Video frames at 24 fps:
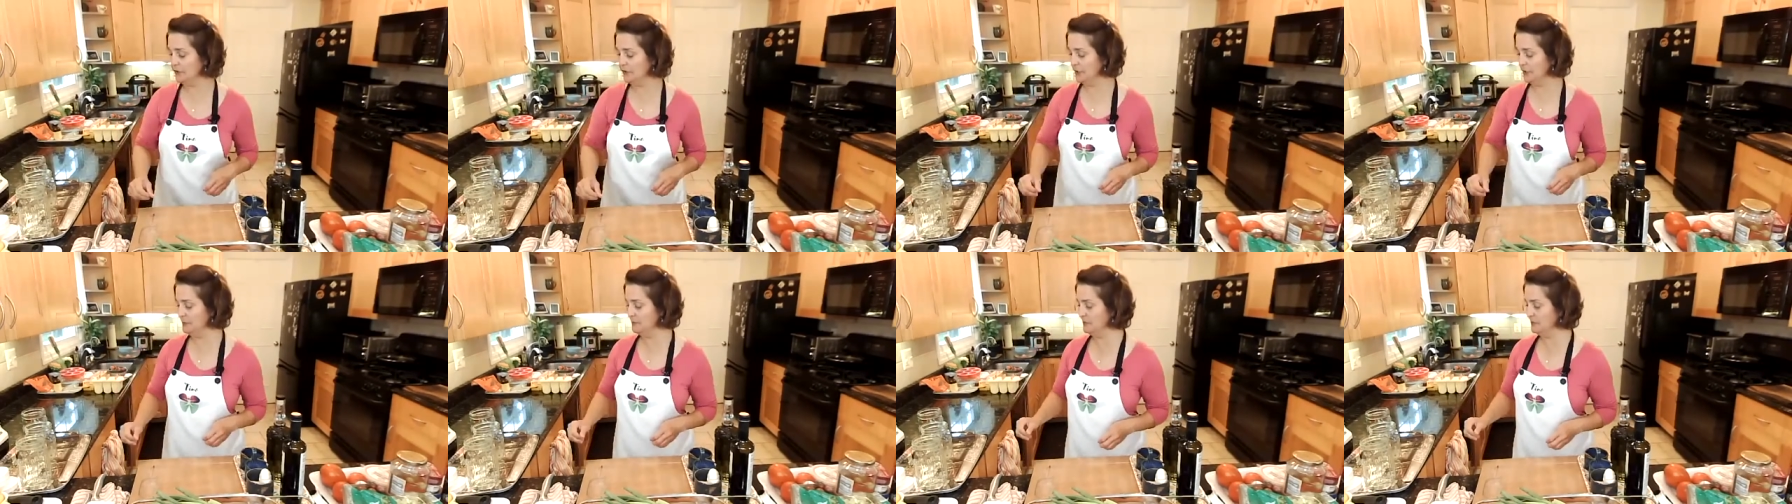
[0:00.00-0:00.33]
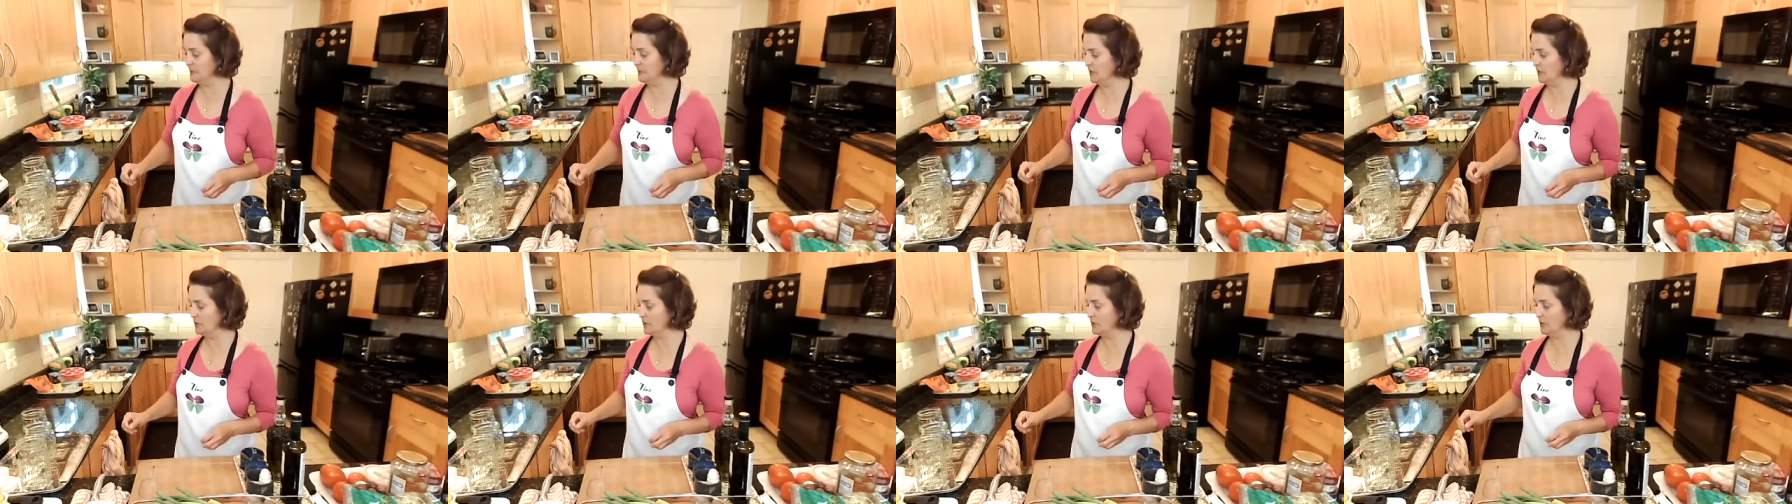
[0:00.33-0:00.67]
Good,
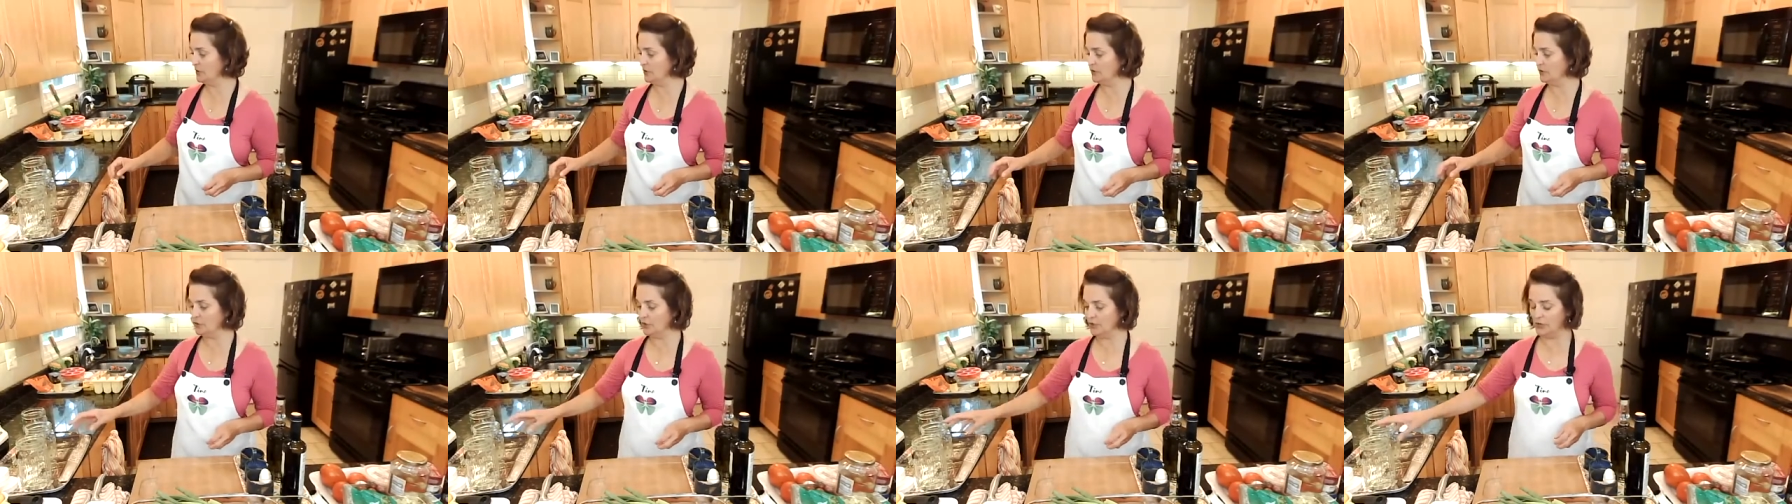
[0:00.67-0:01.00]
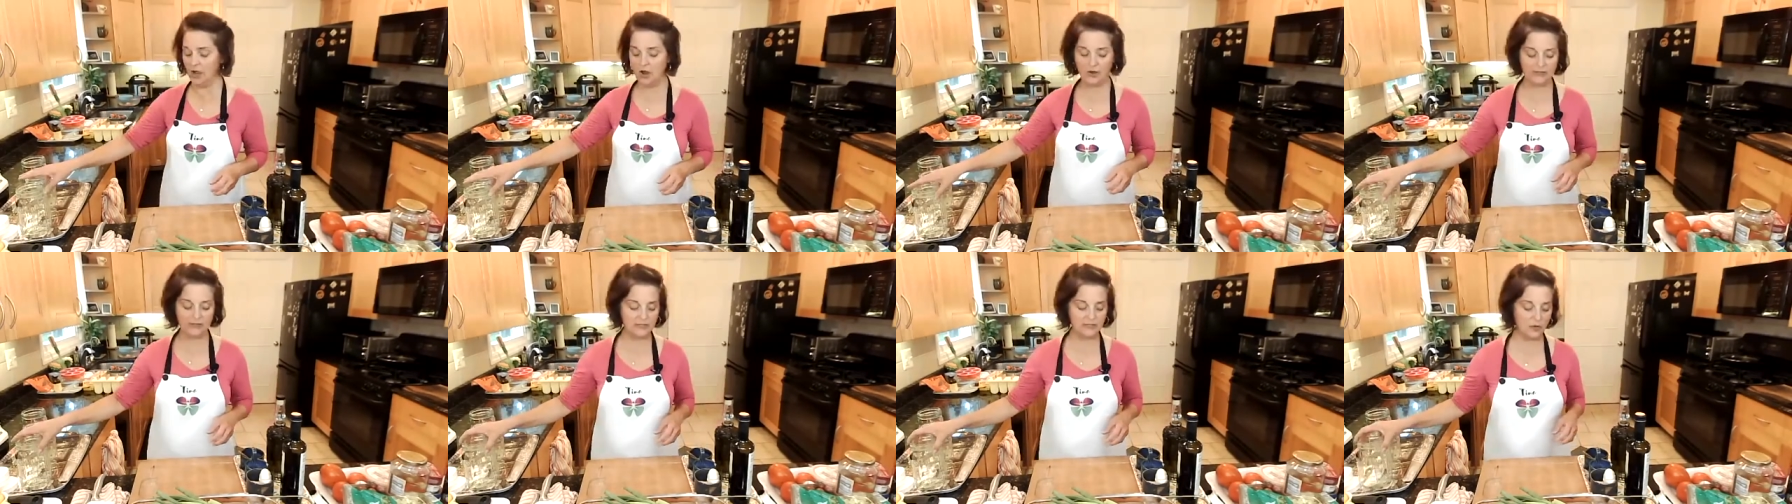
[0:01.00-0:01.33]
good, good, good.
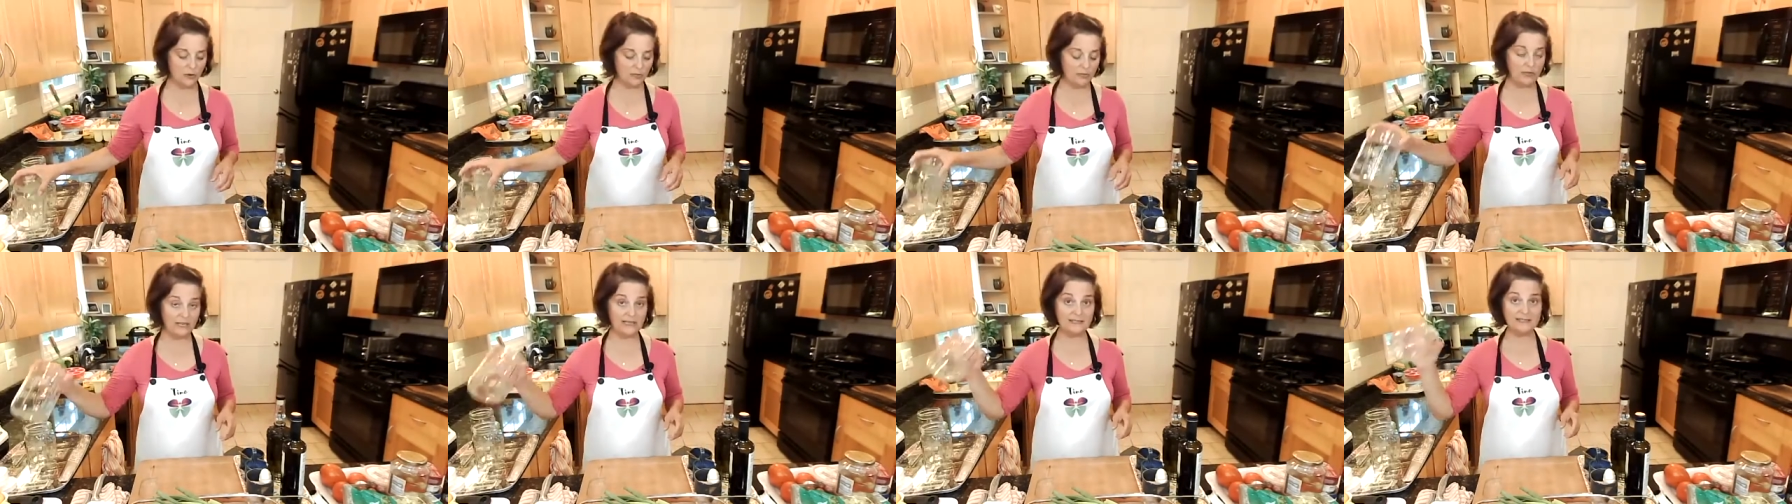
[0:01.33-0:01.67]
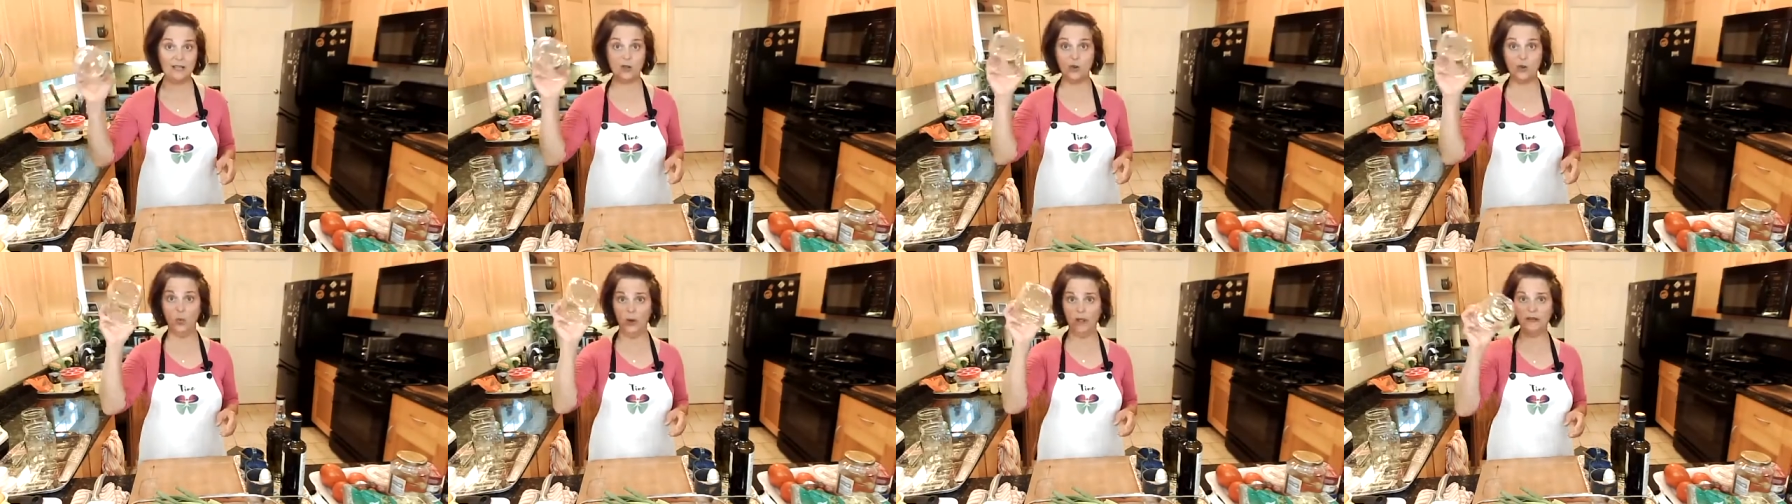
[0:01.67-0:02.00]
All right, so I'm going to
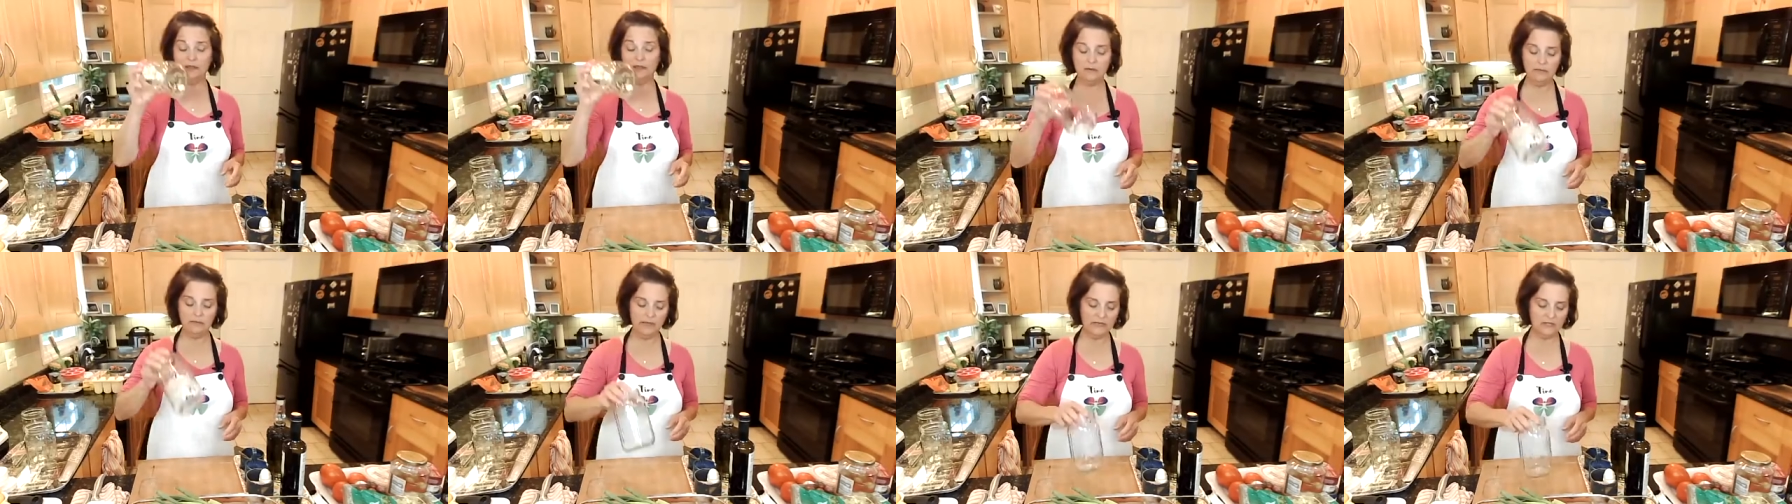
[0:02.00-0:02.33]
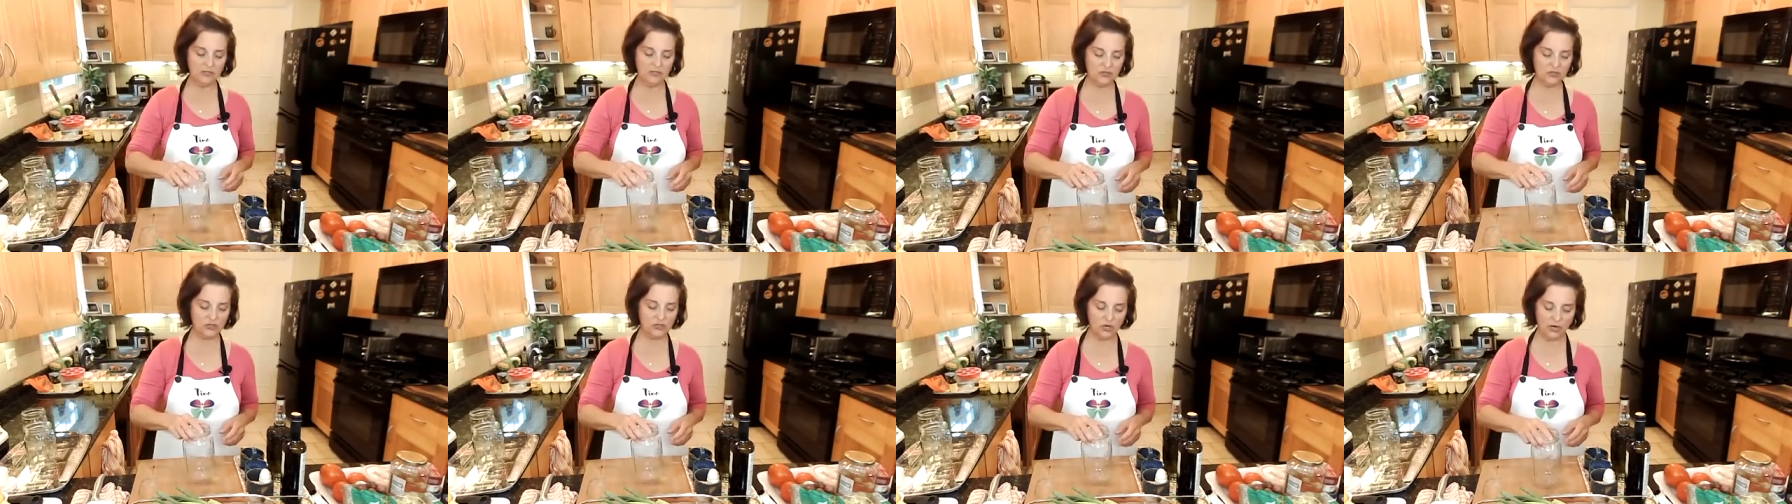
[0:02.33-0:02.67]
take one of the
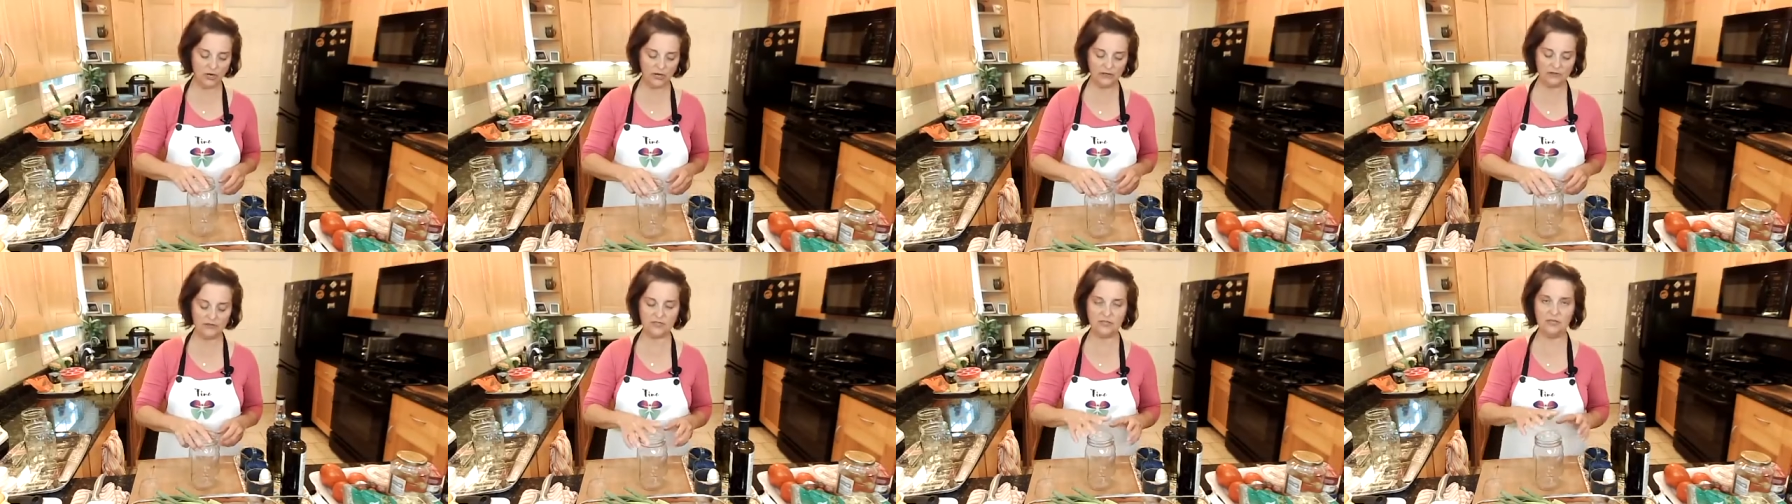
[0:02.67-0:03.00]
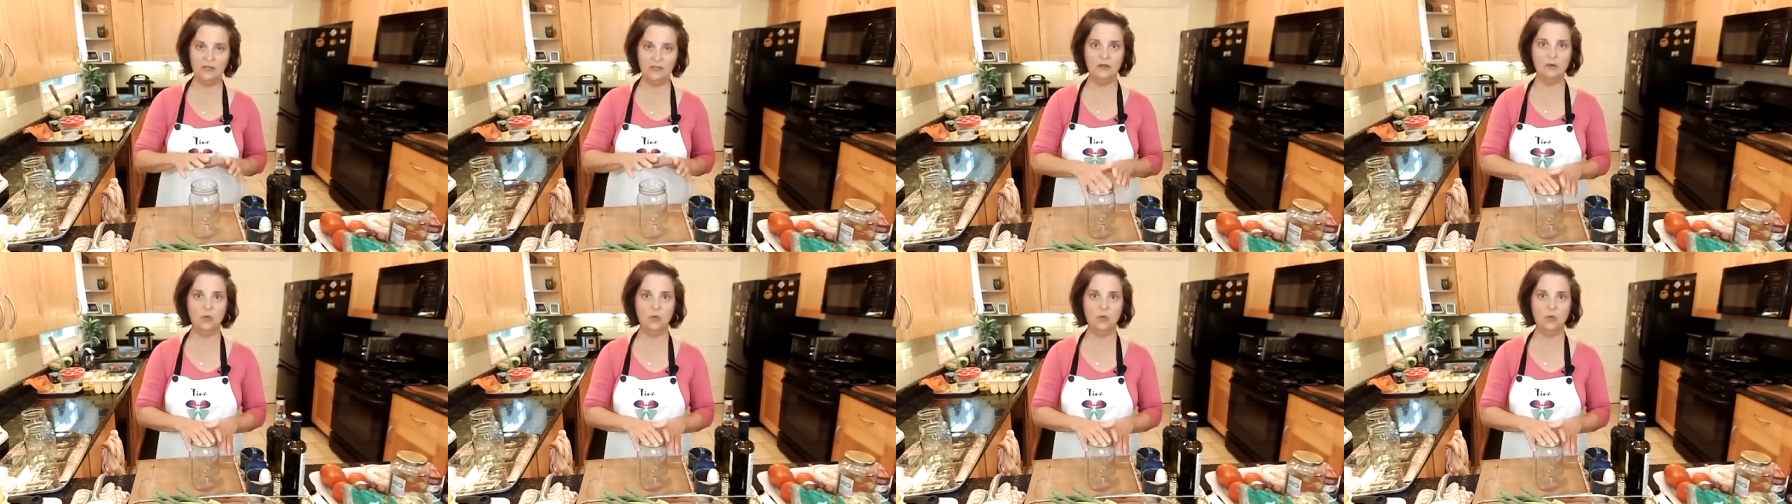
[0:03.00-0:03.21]
mason jars.